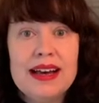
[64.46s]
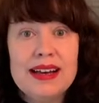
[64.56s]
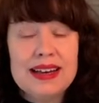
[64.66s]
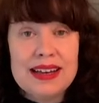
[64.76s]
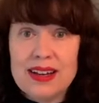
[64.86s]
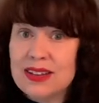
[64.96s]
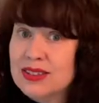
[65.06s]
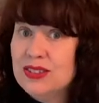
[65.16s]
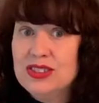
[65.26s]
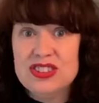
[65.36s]
I also
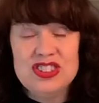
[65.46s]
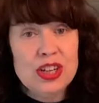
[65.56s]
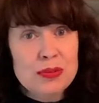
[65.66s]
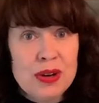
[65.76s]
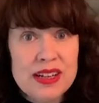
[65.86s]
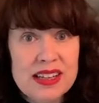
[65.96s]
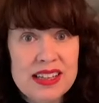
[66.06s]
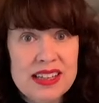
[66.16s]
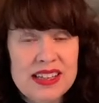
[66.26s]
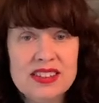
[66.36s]
just jumped right
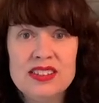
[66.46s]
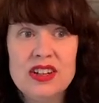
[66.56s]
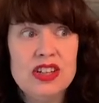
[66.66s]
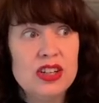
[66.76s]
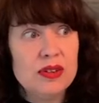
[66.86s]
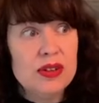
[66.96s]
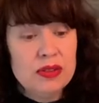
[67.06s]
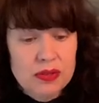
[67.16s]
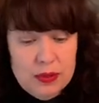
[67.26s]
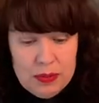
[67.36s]
in and started going
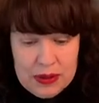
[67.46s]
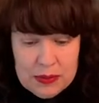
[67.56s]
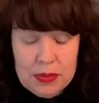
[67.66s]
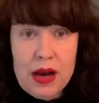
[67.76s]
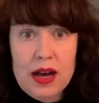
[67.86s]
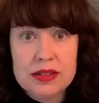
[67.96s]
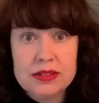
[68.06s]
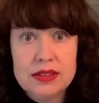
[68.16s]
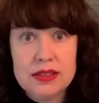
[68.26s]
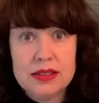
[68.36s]
through the big
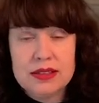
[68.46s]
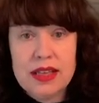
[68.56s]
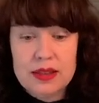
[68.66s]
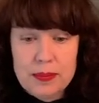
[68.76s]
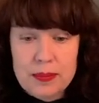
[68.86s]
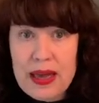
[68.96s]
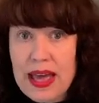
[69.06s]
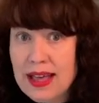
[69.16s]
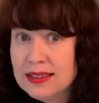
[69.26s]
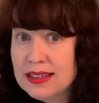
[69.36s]
boxes and the
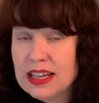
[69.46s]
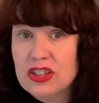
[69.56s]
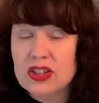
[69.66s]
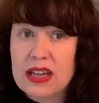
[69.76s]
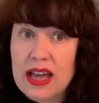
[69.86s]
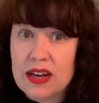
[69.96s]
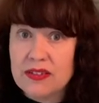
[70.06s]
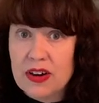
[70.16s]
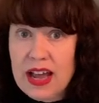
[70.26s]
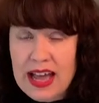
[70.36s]
bags that I took out of her
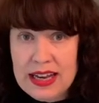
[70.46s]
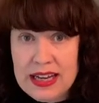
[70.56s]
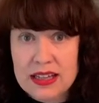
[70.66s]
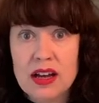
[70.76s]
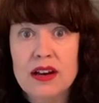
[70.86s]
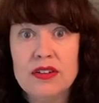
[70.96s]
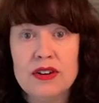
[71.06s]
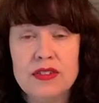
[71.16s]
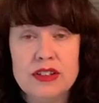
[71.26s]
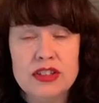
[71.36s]
attic of her
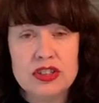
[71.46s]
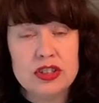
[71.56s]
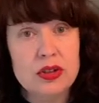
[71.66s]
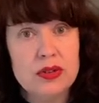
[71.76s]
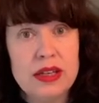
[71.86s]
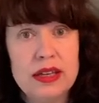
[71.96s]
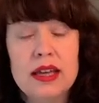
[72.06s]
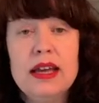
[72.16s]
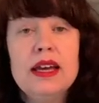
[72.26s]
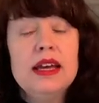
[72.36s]
vintage clothing.
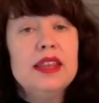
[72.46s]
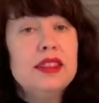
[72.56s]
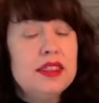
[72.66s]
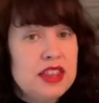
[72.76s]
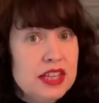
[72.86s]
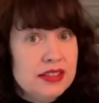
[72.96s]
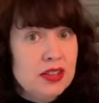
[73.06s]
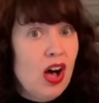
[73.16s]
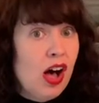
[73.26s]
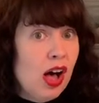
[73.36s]
This
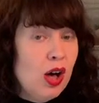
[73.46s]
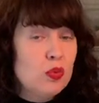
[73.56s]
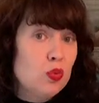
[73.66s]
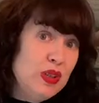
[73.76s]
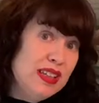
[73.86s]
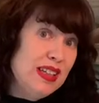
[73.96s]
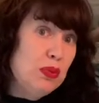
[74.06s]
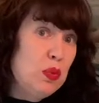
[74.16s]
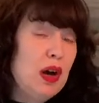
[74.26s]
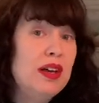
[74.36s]
haul really
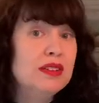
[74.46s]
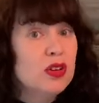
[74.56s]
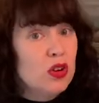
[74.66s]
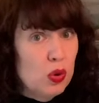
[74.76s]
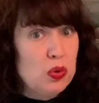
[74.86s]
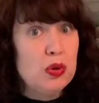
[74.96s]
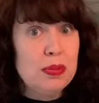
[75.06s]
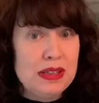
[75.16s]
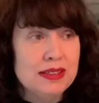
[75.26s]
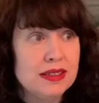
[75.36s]
was her older
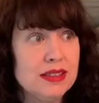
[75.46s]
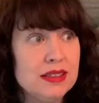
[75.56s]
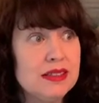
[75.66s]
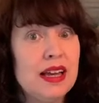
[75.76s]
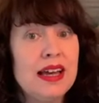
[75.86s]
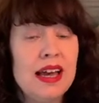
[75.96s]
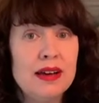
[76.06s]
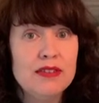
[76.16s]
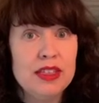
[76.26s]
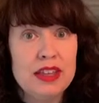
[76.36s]
pieces. I
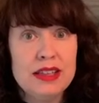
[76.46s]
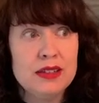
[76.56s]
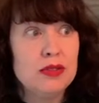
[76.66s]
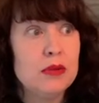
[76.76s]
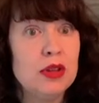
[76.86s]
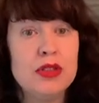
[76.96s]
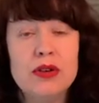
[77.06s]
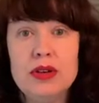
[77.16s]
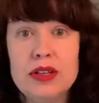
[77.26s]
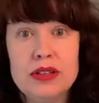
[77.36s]
have things from the
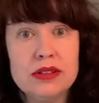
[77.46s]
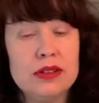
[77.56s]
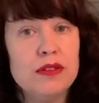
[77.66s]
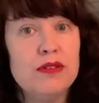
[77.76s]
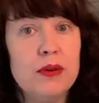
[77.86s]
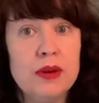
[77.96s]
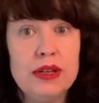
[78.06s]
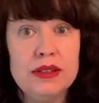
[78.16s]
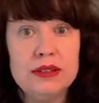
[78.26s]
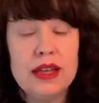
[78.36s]
30s, the
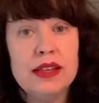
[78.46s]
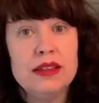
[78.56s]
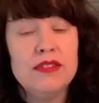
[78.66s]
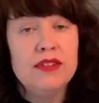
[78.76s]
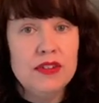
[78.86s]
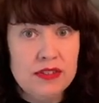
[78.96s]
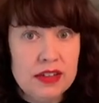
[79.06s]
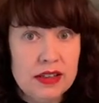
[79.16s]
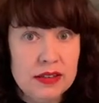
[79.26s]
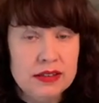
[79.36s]
40s, and the
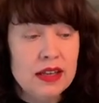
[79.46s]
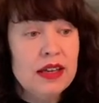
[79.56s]
50s